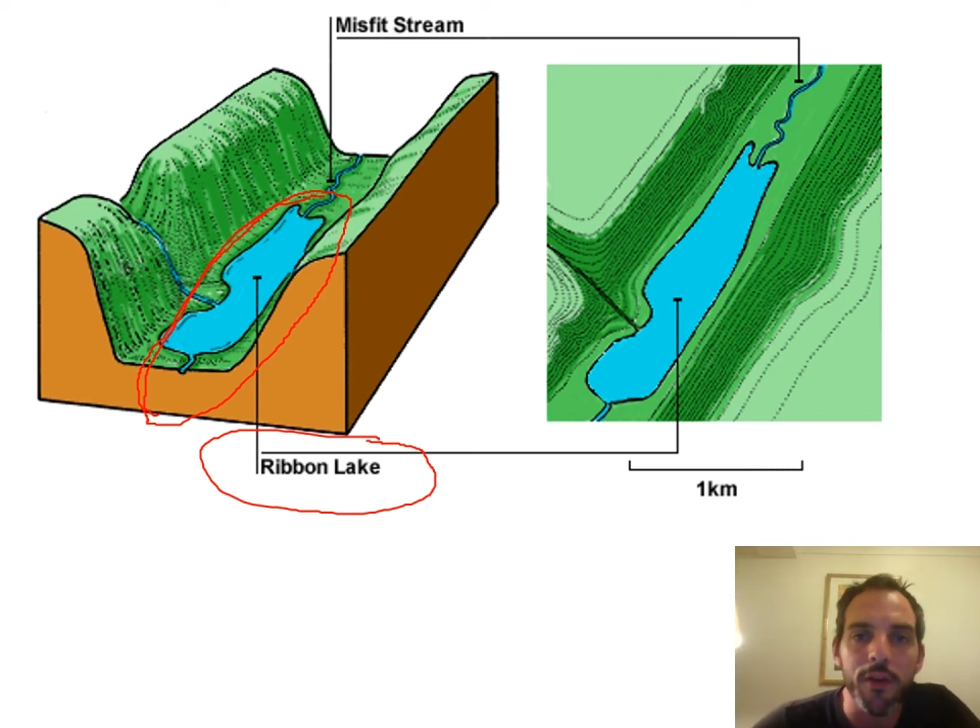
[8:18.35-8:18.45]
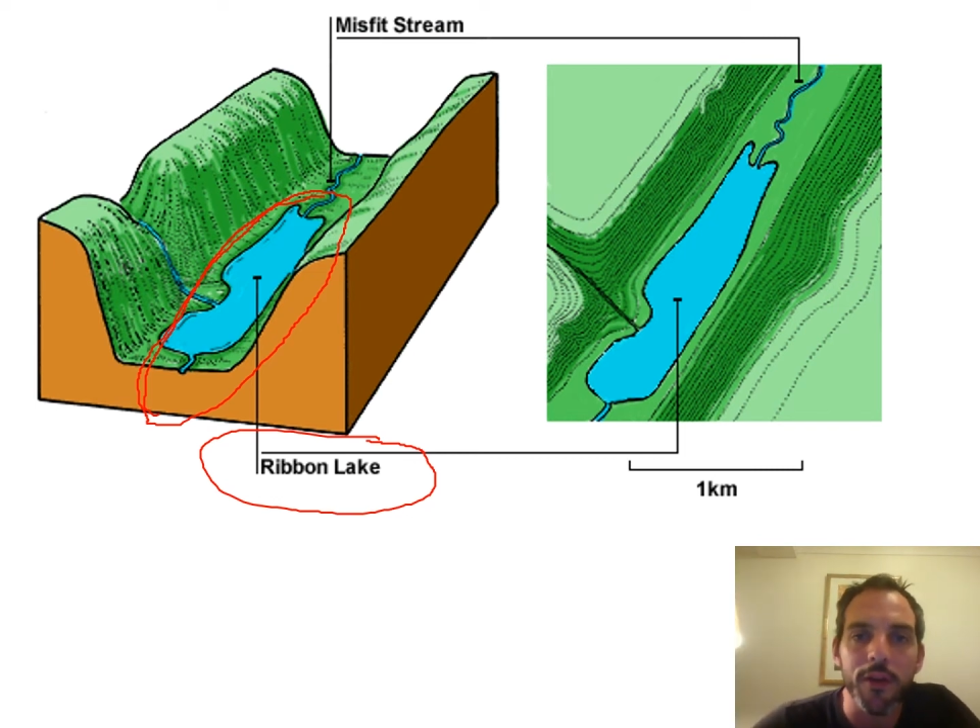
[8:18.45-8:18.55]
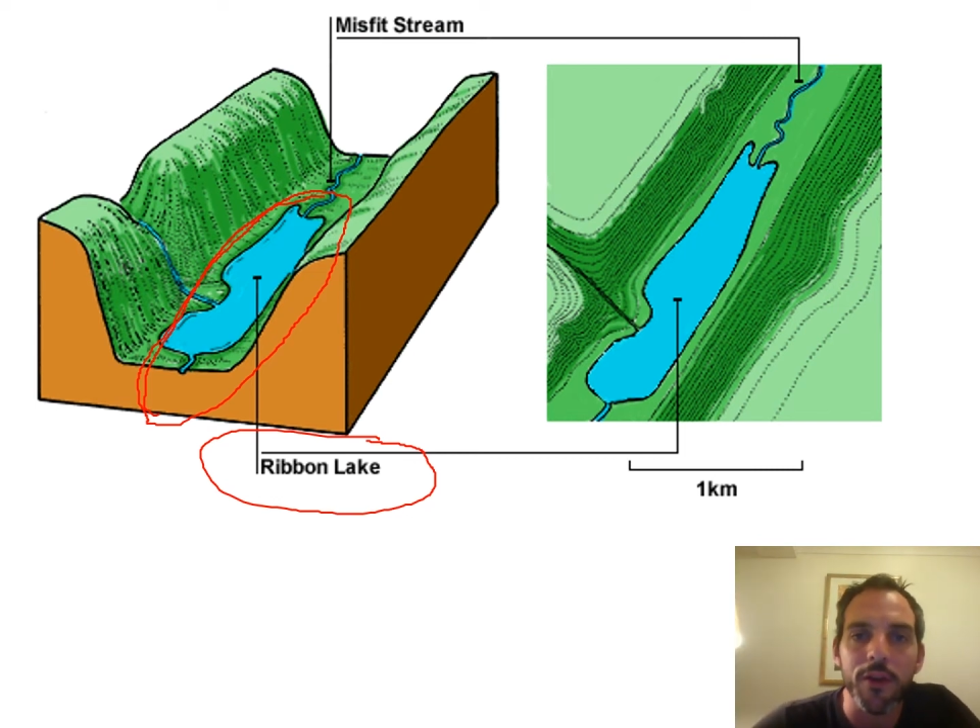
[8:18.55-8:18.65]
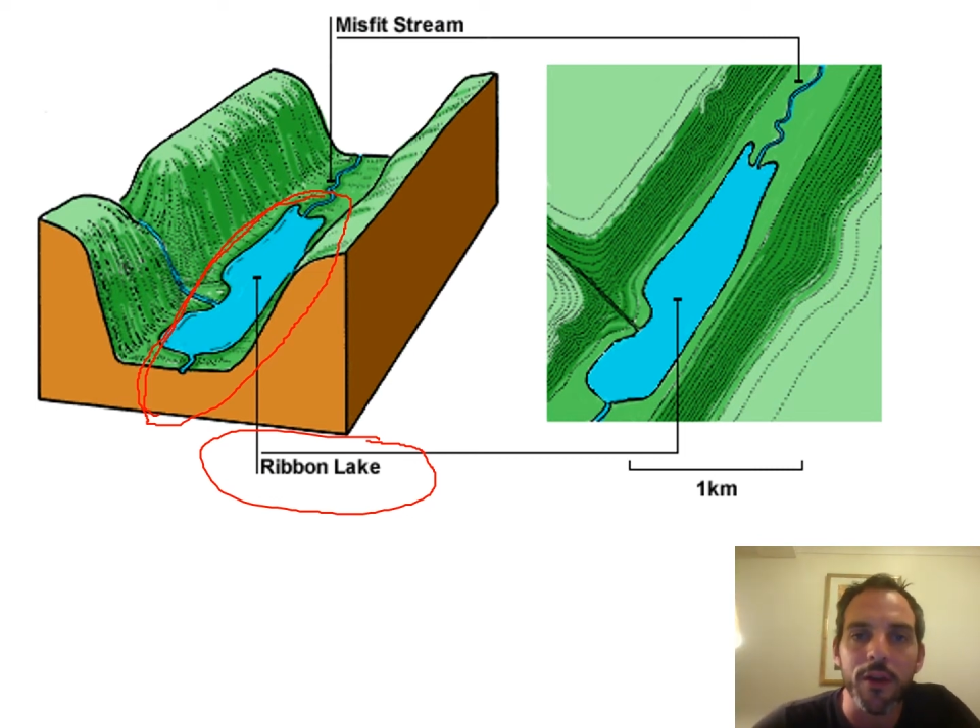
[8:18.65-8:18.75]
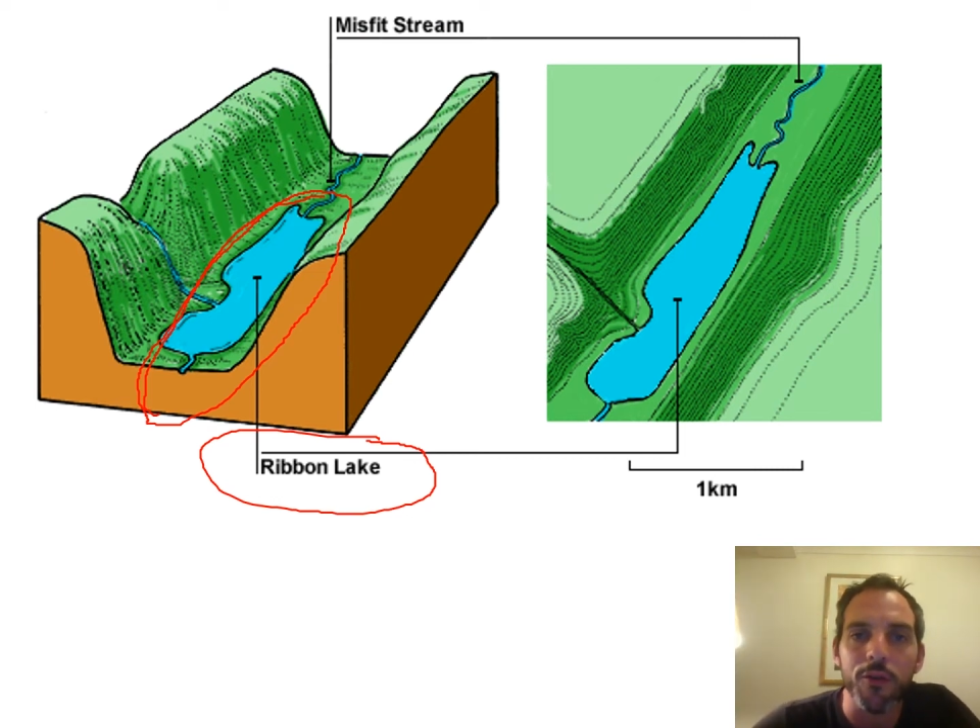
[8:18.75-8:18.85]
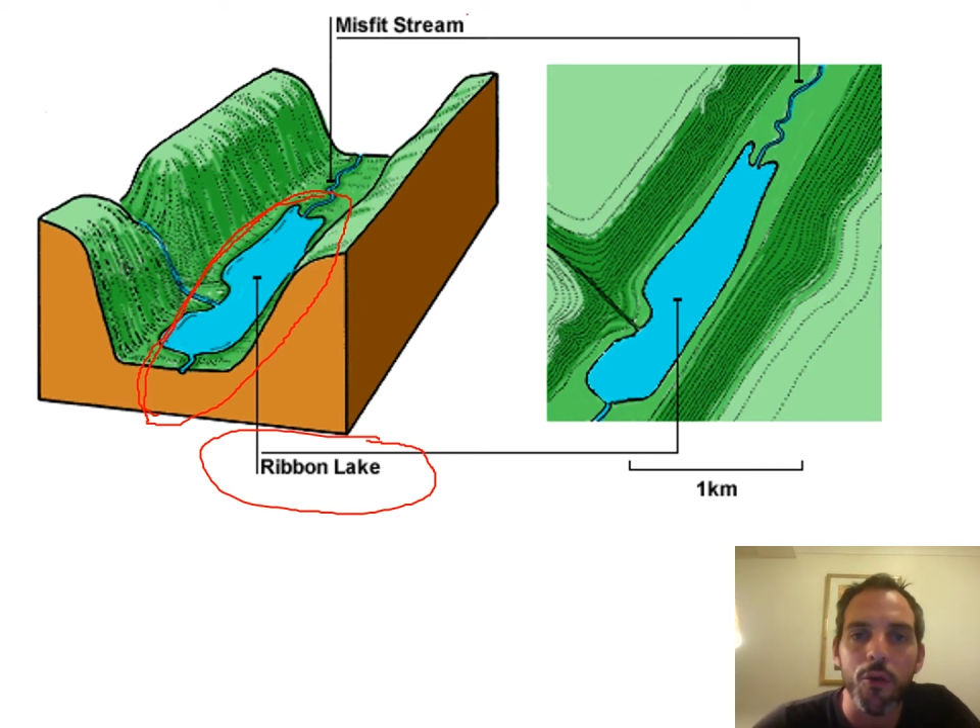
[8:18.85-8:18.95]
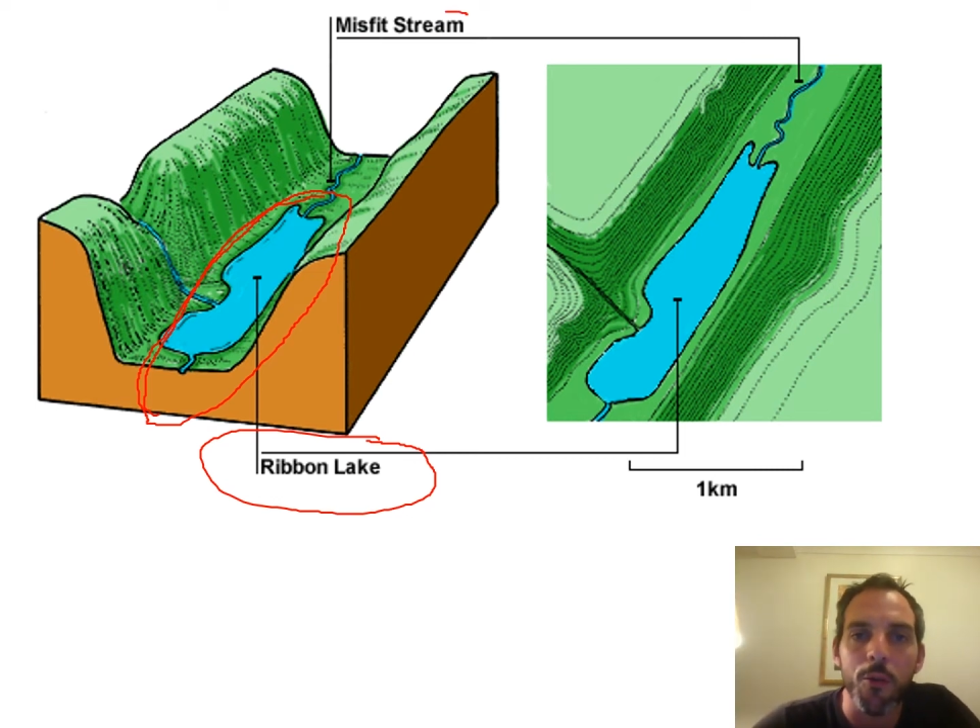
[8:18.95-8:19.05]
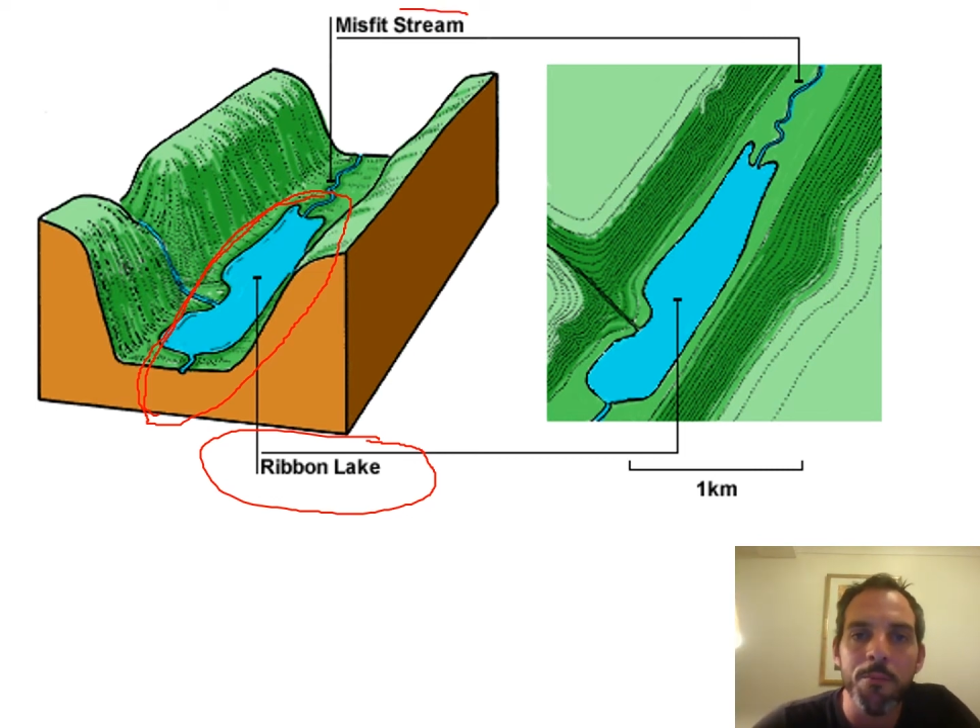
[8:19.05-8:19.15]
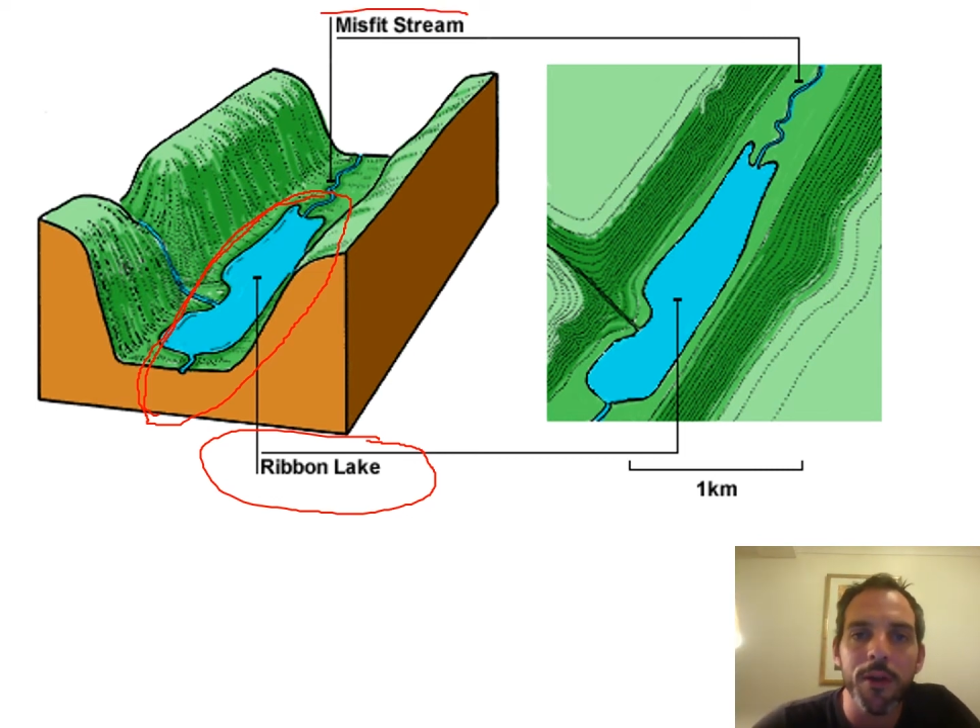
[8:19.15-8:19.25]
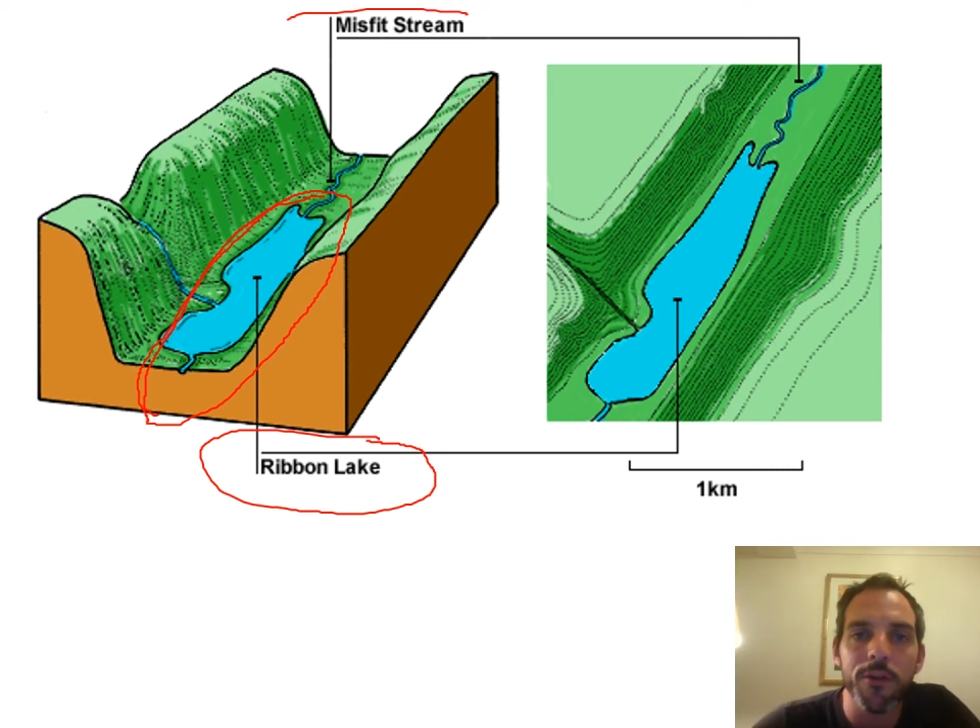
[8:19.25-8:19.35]
these things called
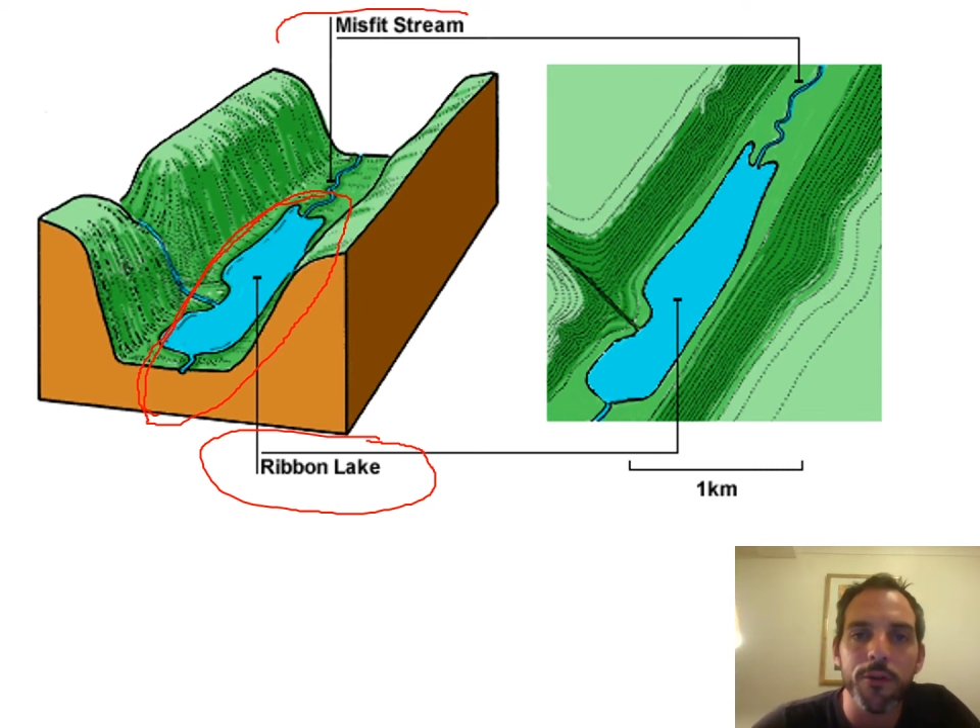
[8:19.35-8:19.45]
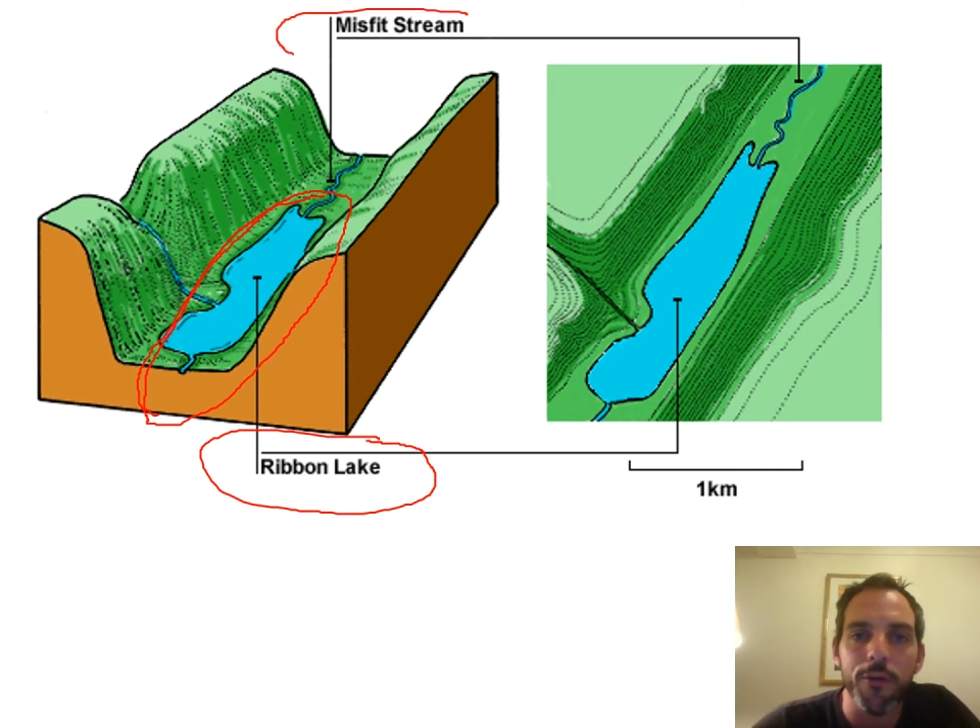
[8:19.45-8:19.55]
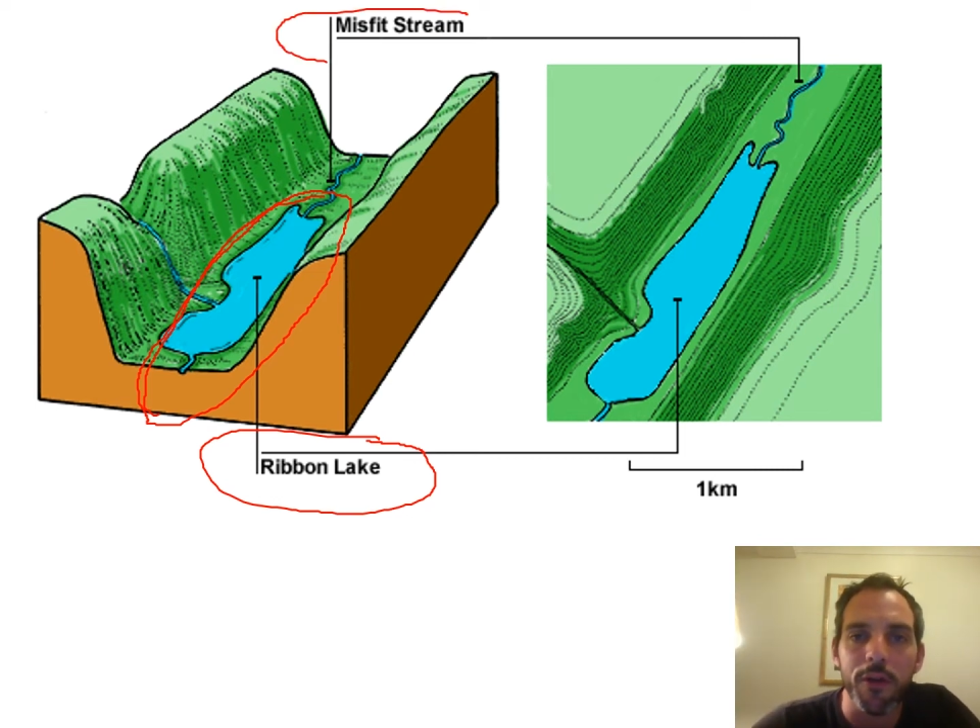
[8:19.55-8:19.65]
misfit